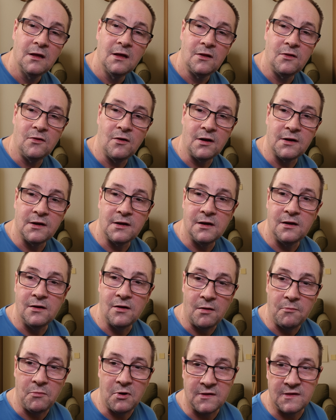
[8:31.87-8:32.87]
9,
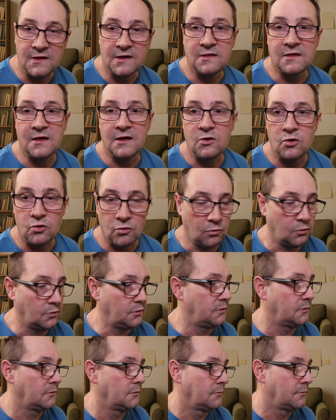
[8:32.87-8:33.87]
9 by 16
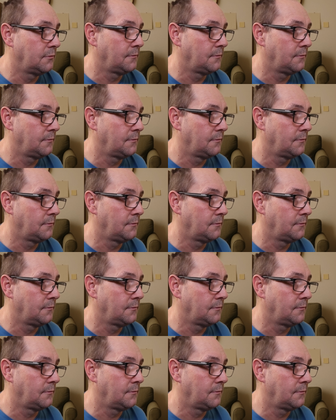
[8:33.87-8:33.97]
shorts.